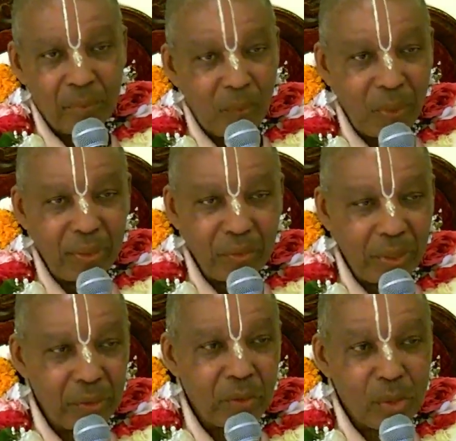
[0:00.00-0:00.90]
when
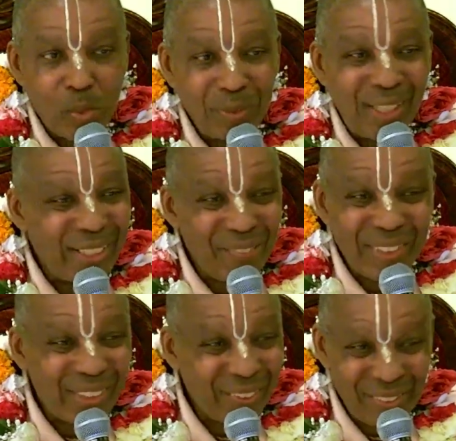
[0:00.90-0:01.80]
Trader Joe's will not have
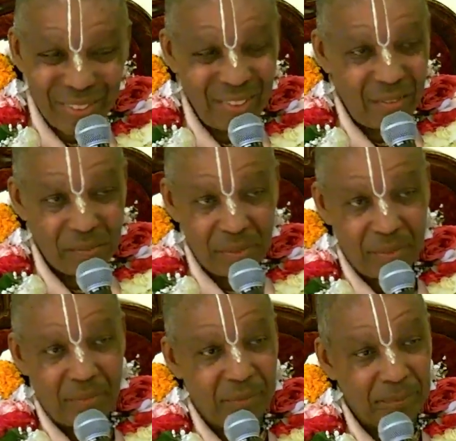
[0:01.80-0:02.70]
anything on the
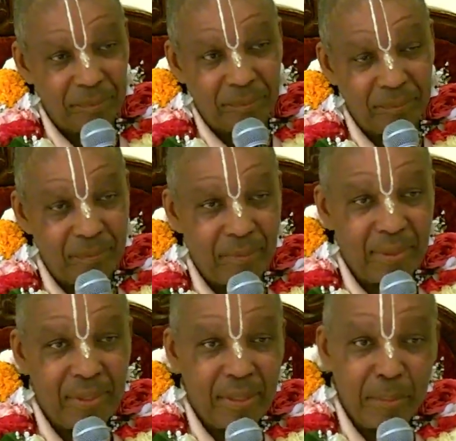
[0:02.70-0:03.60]
shelves.
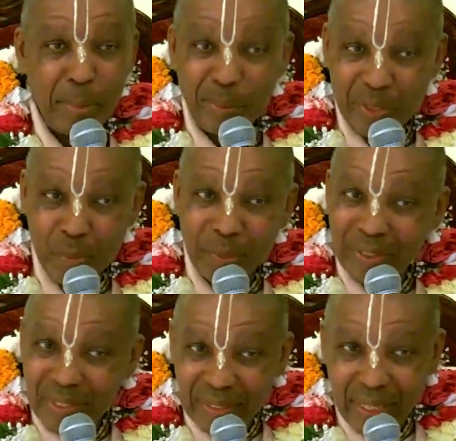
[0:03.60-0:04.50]
People are
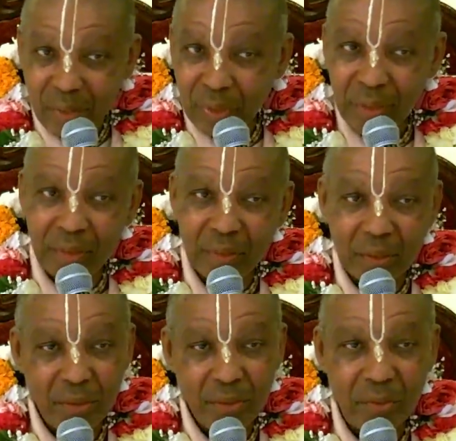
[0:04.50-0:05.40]
experiencing that already in
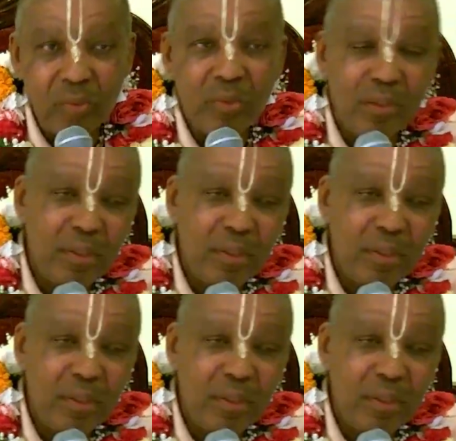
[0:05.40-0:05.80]
other countries.